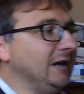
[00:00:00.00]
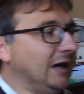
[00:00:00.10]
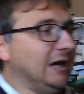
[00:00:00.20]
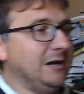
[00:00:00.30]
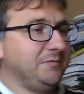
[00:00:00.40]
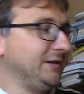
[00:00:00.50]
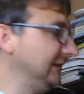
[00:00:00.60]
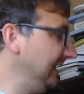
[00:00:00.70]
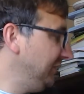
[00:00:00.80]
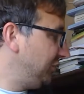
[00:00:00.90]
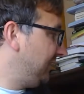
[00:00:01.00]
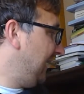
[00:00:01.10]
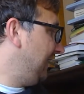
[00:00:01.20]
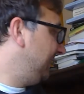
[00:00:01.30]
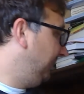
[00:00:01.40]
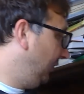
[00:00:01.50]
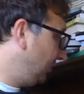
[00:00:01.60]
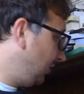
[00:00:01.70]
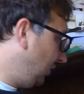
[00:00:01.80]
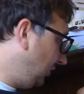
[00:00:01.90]
The Lynch textbook
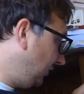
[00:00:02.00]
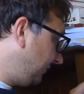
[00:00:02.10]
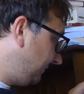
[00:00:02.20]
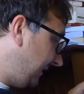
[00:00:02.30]
on